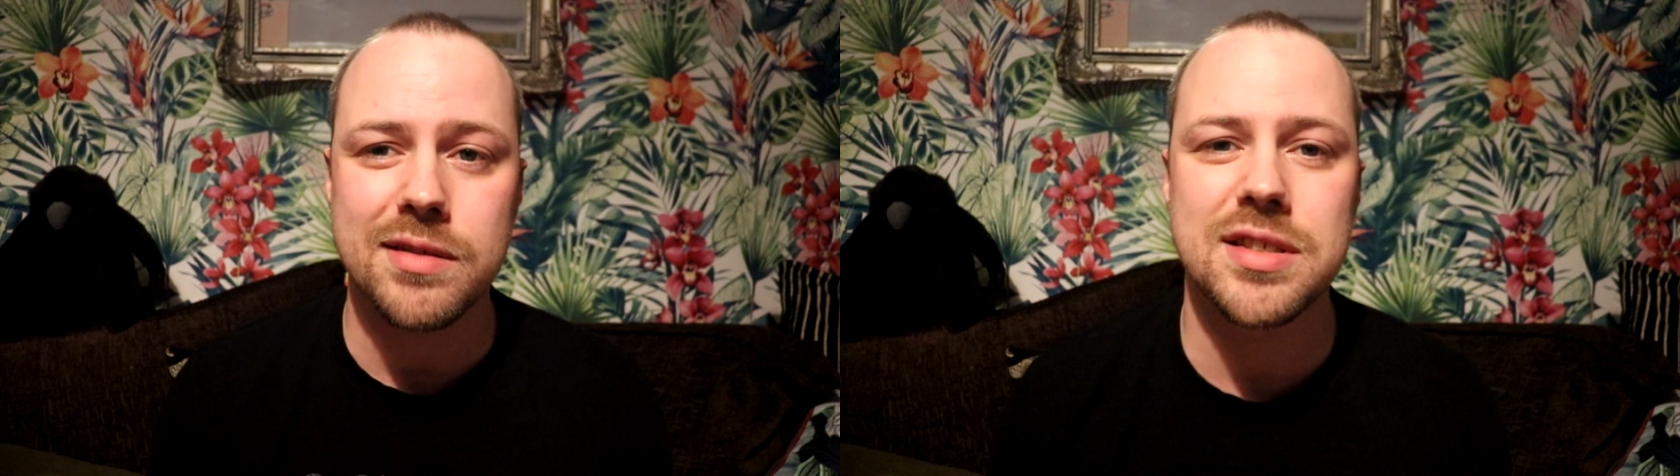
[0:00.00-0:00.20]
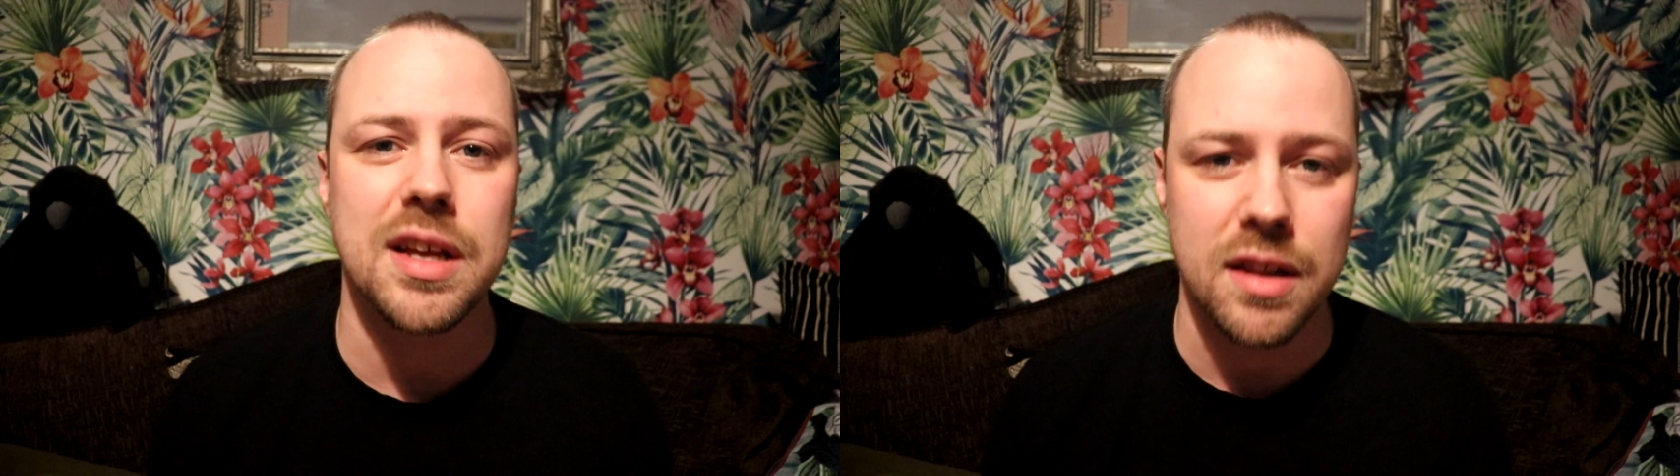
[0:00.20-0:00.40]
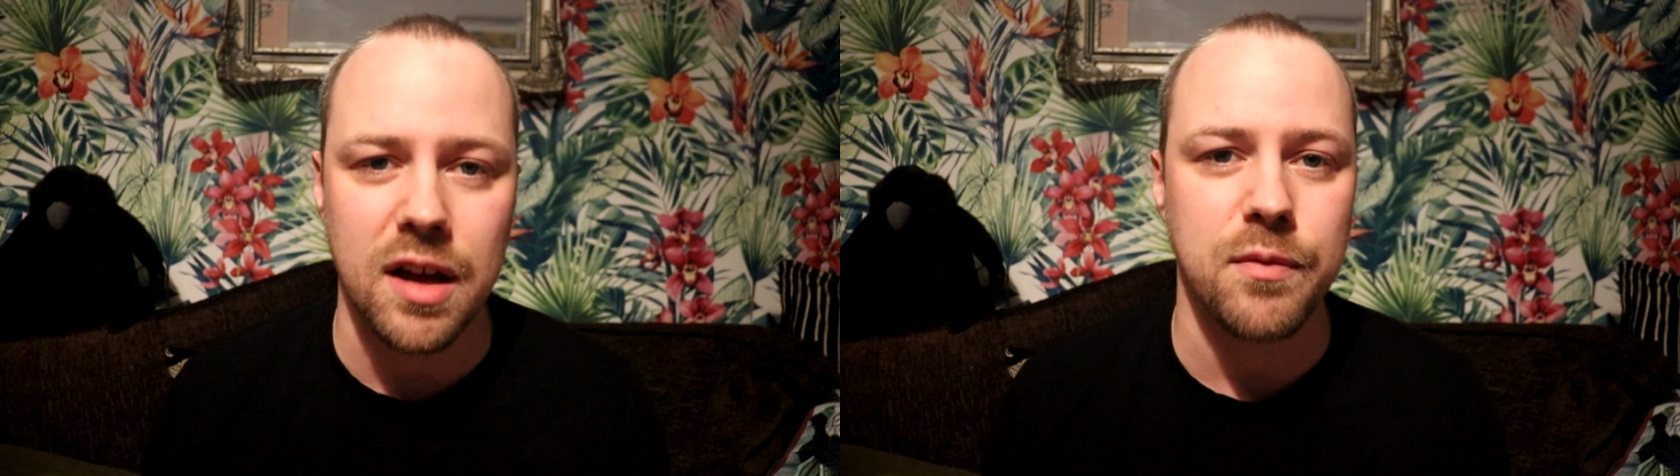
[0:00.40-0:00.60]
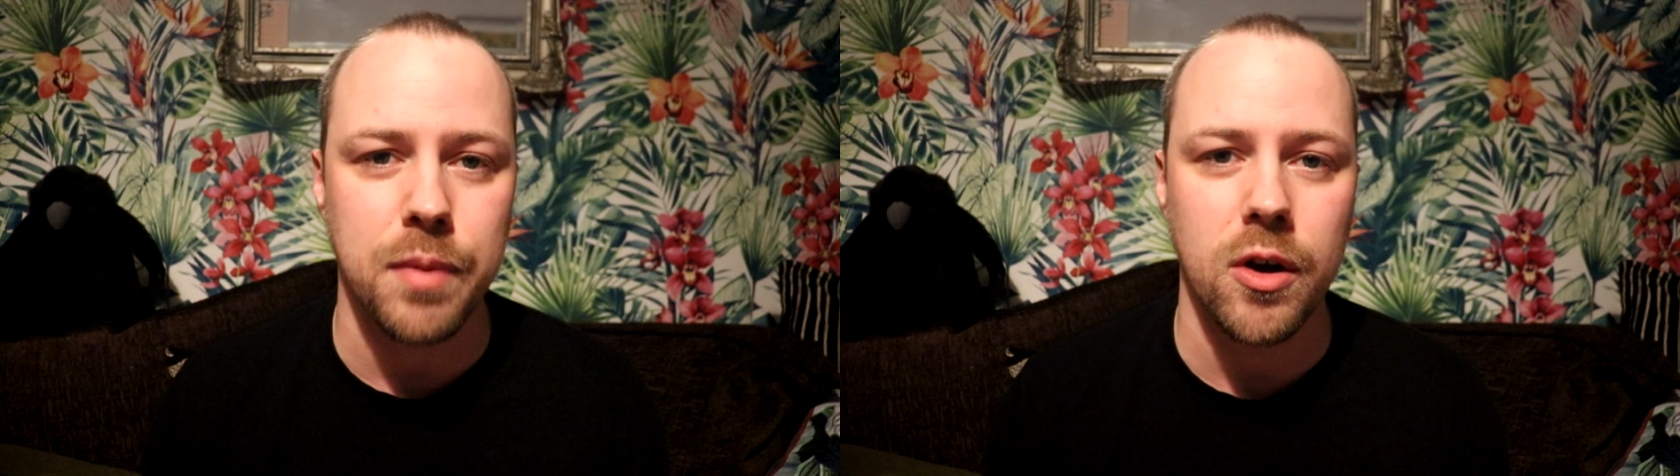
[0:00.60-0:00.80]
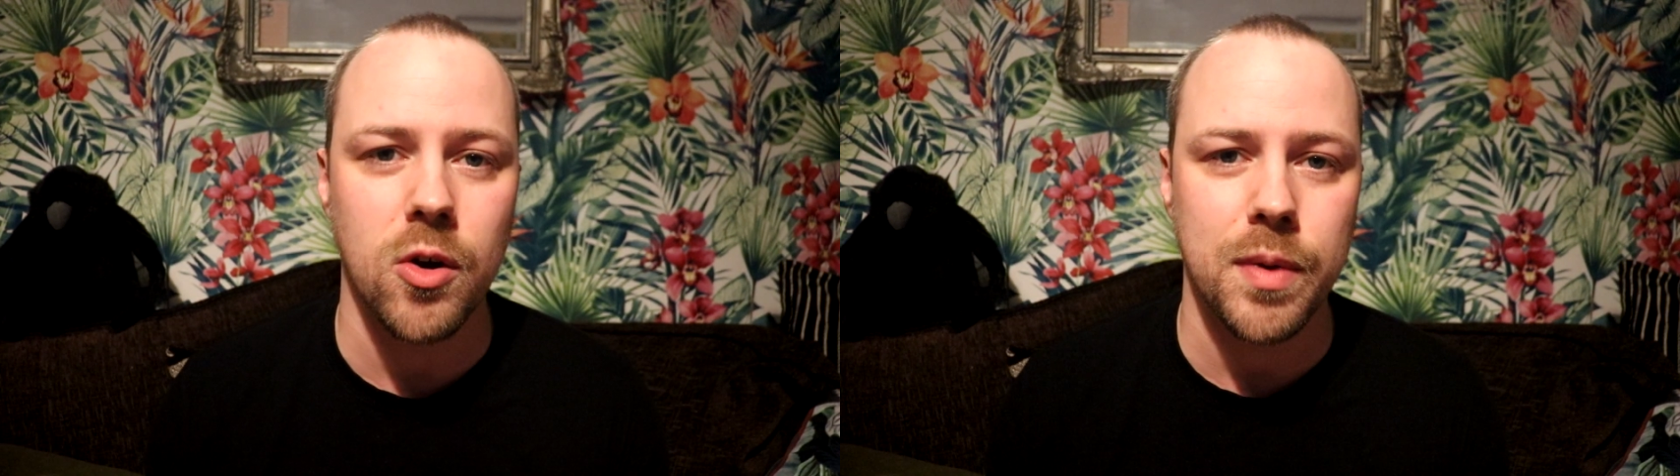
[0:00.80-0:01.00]
Still Life
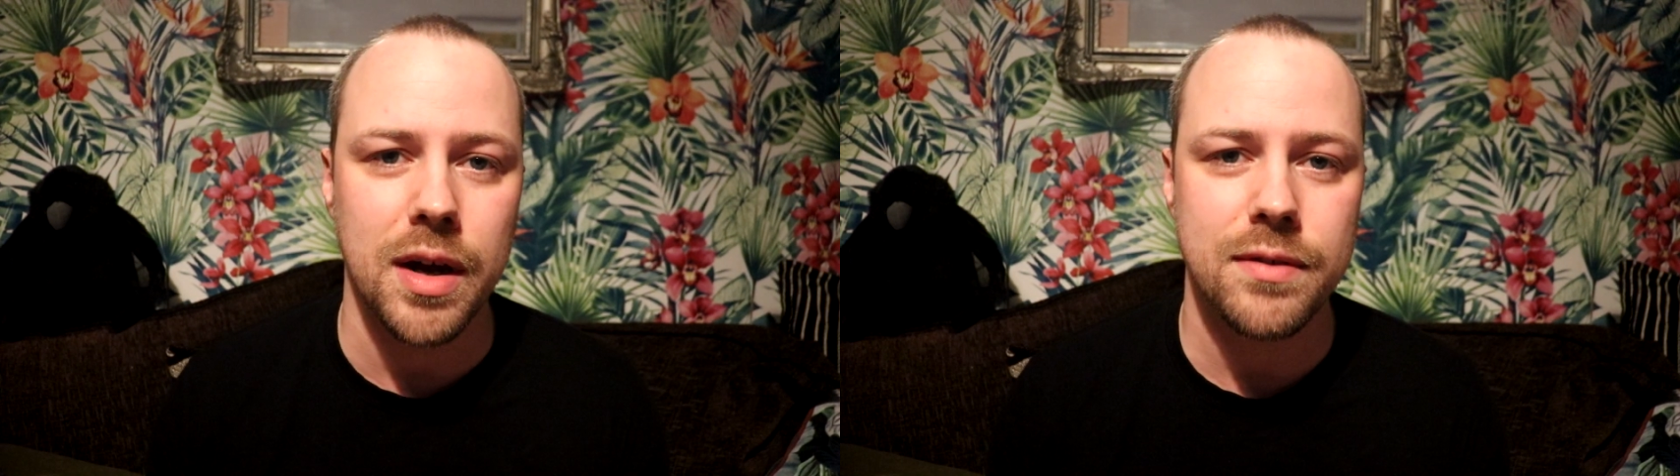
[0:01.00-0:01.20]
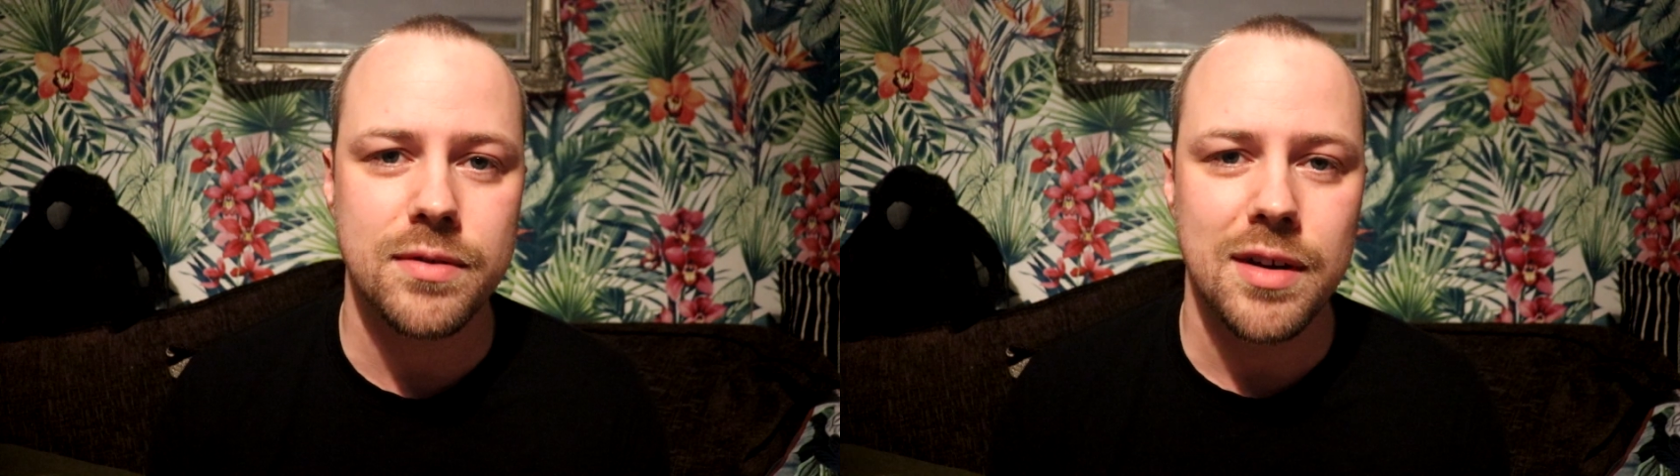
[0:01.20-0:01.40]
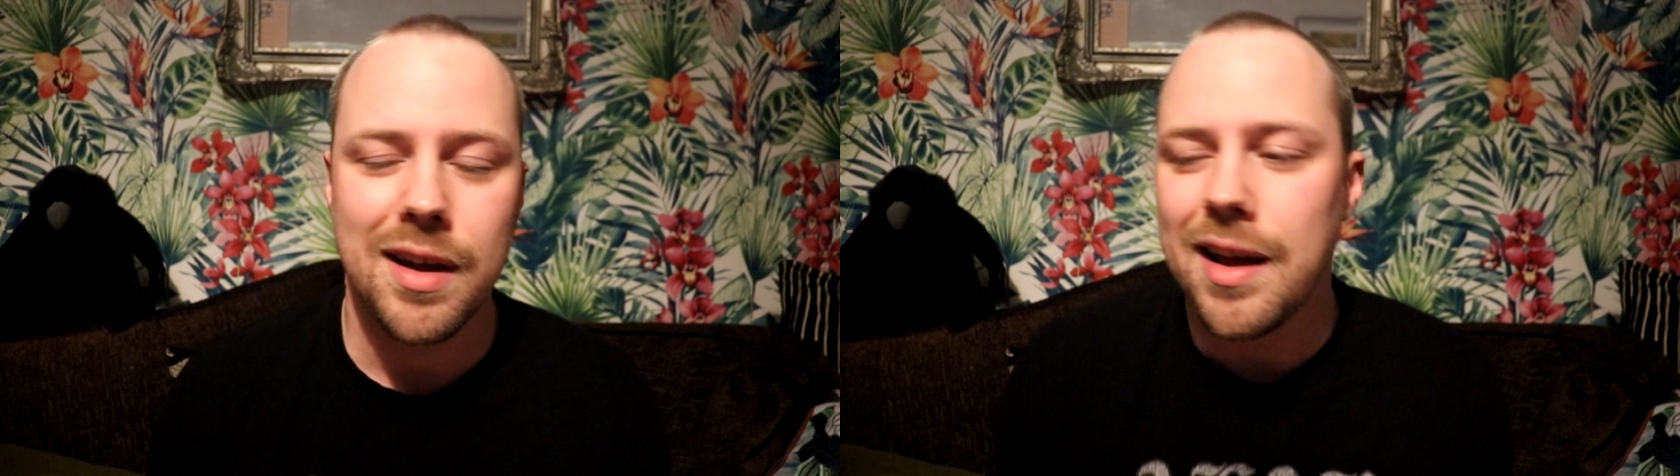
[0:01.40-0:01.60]
by Opeth.